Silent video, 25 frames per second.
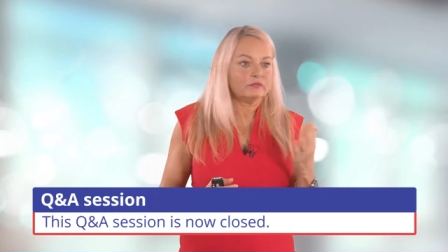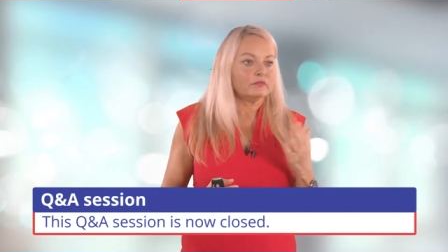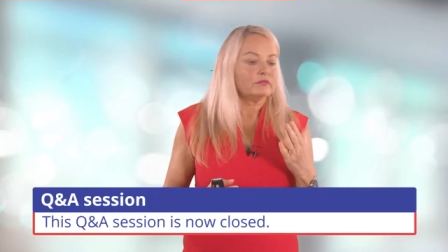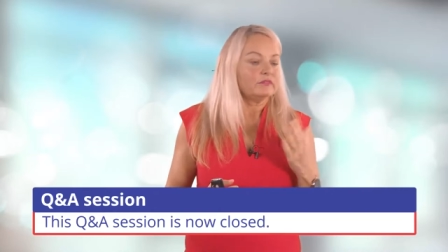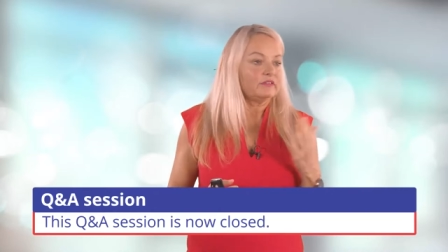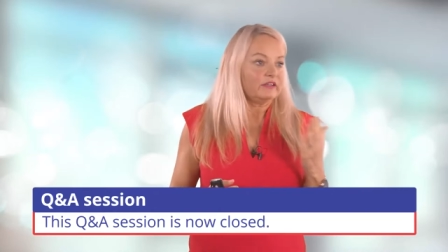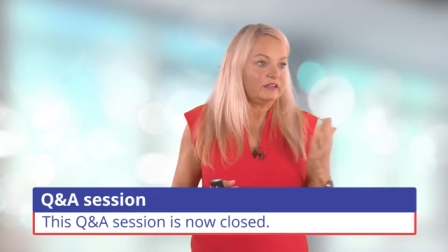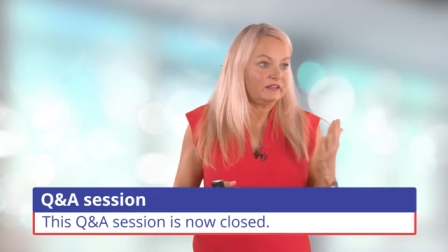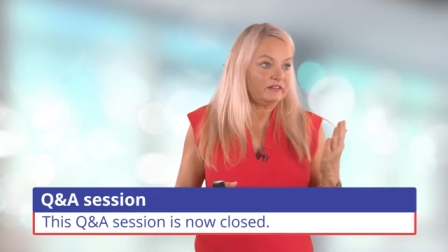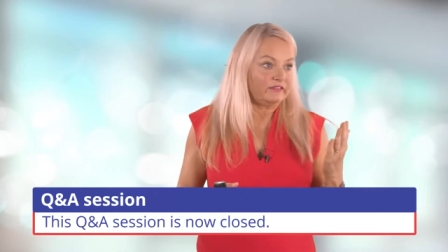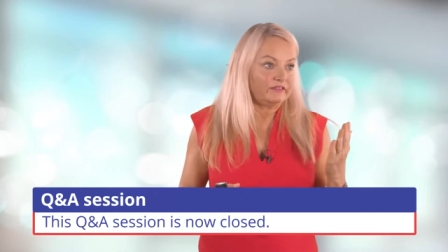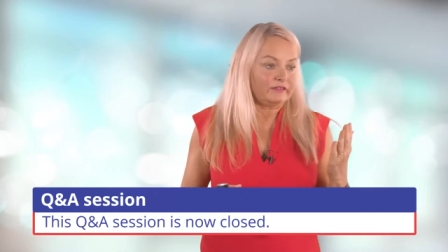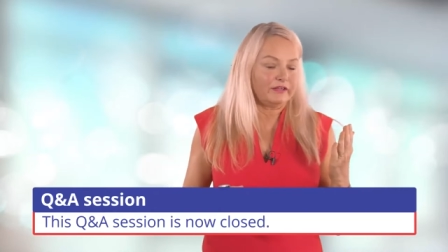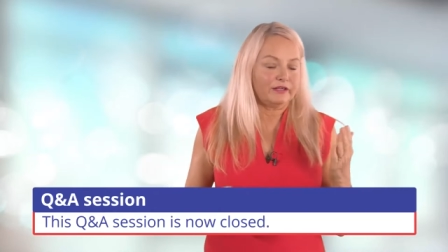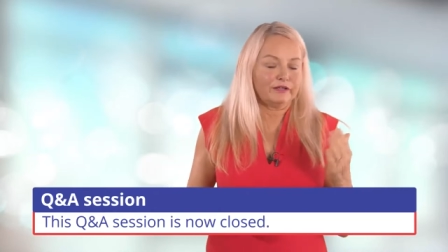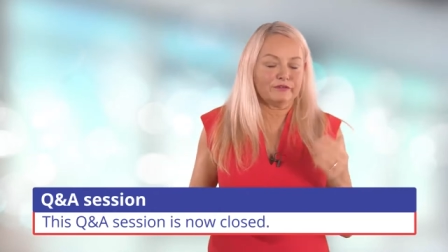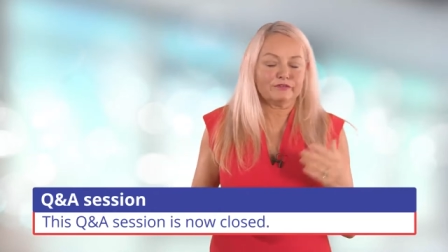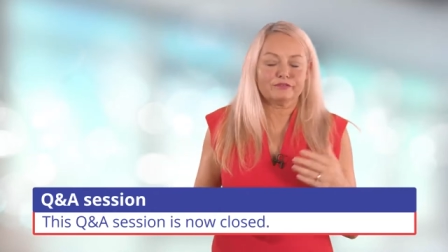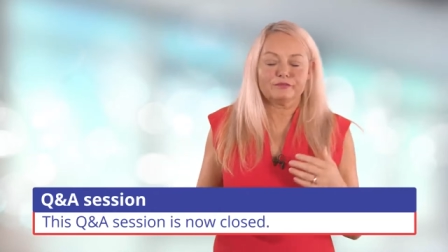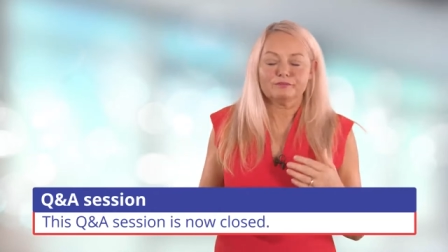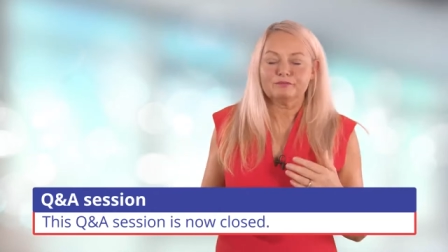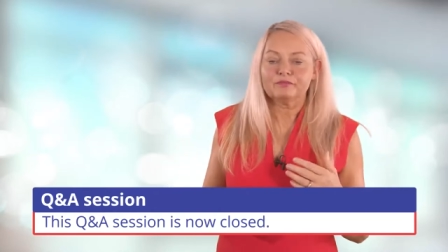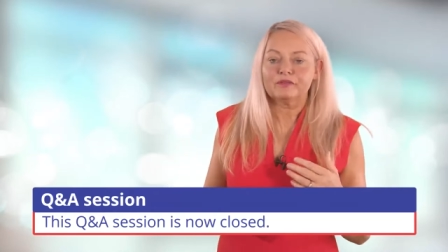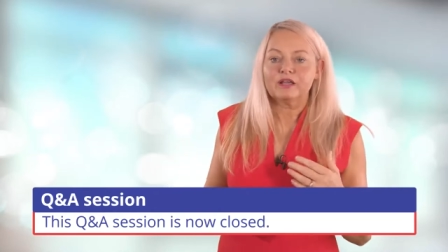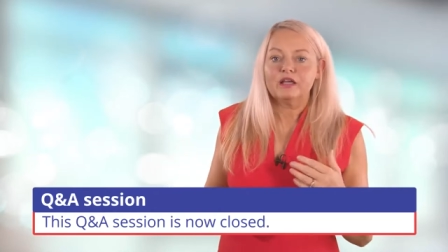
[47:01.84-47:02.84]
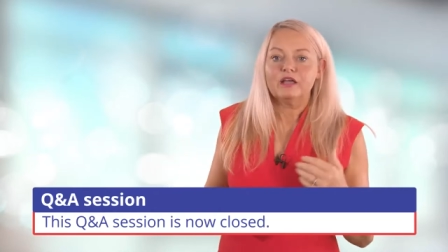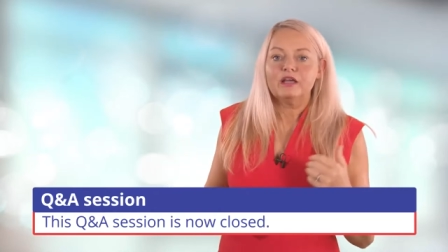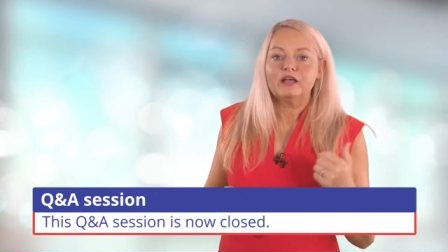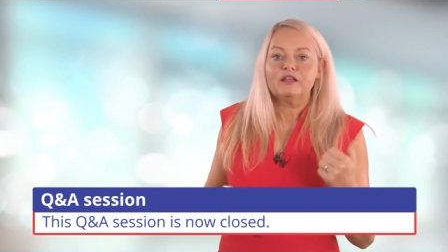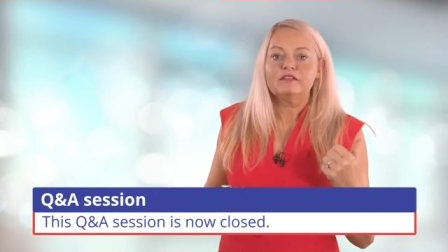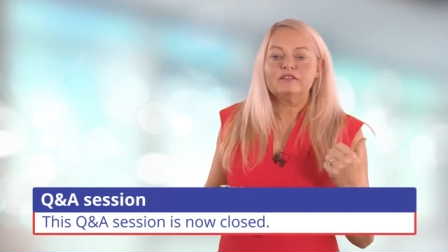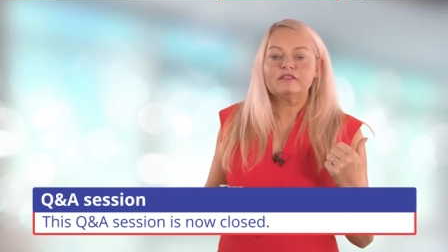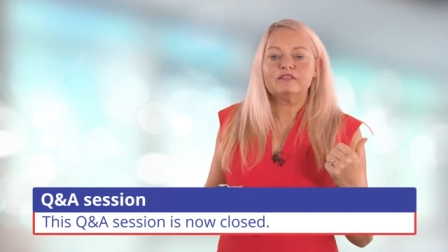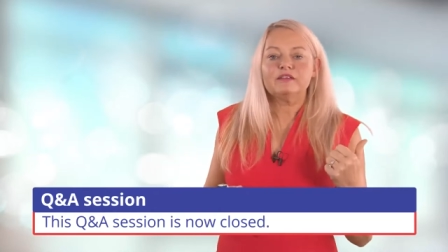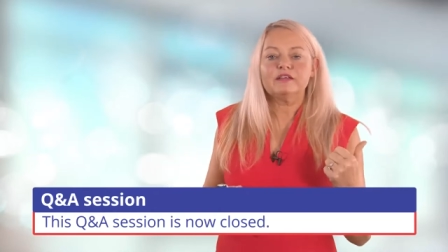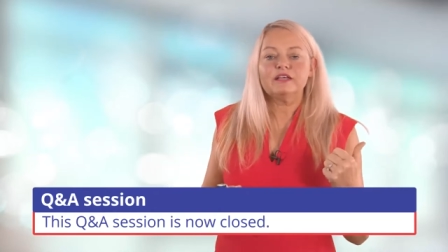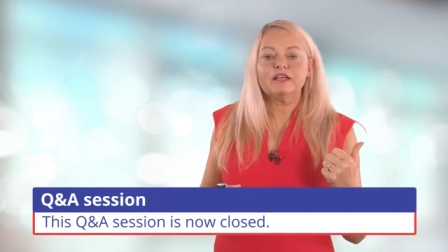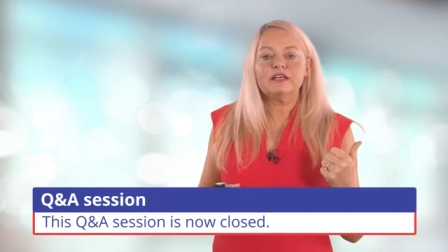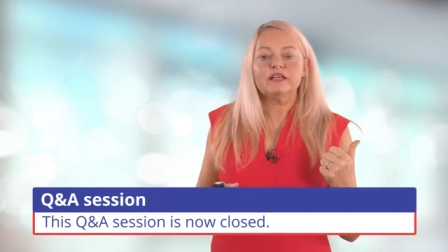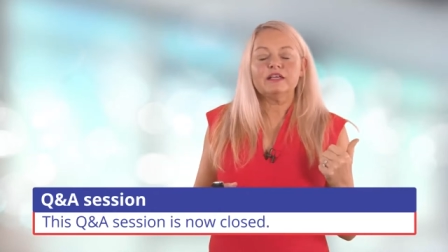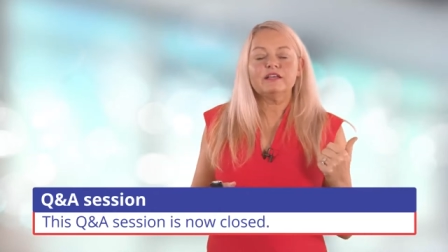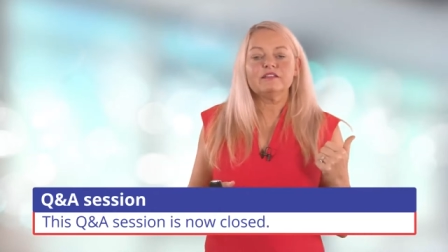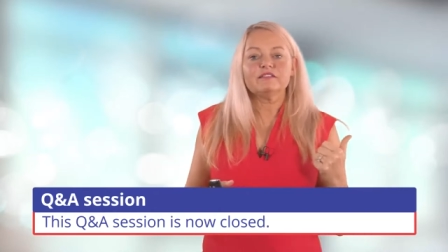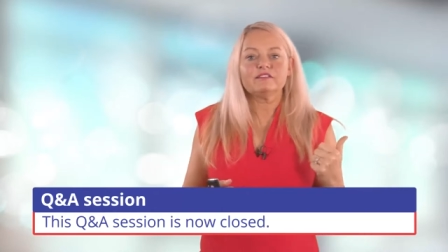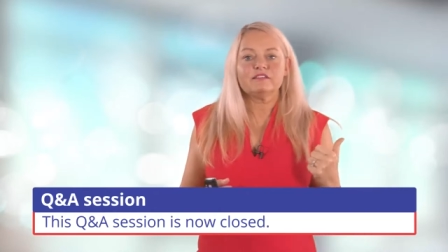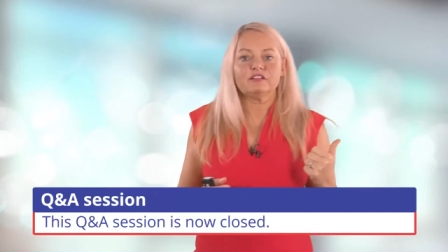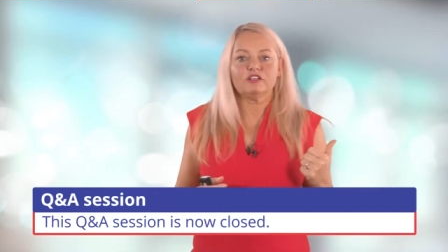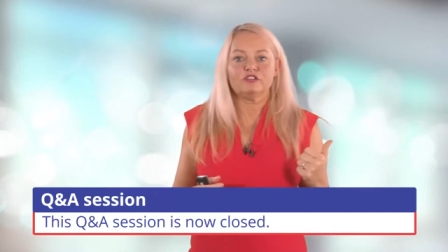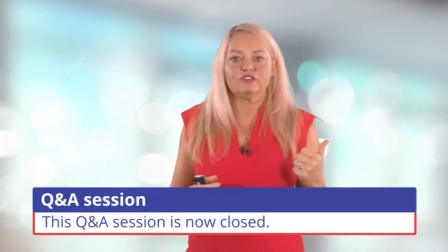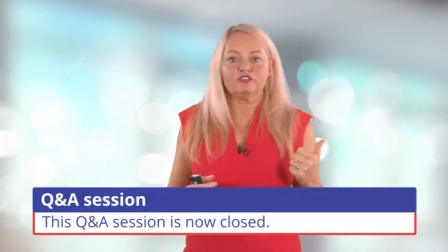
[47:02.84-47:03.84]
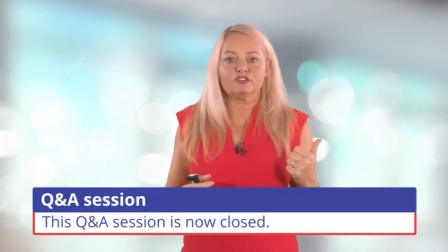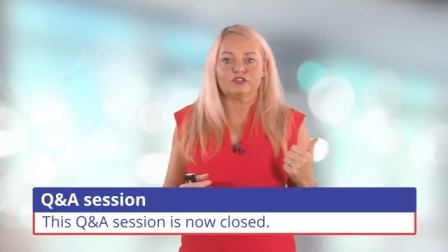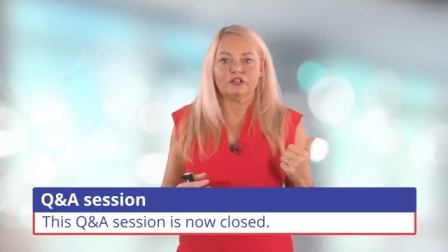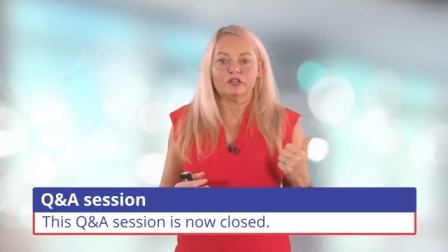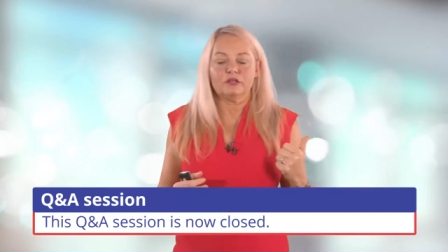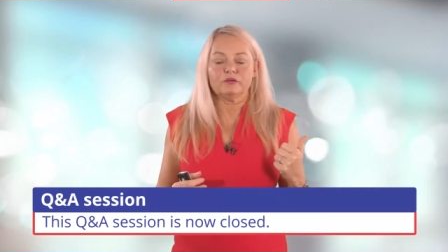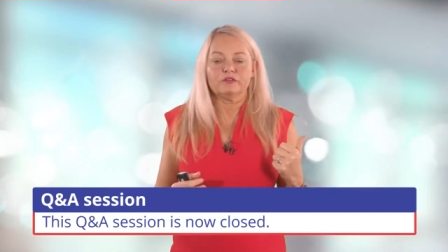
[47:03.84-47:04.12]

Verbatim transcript: these things. T is tissue.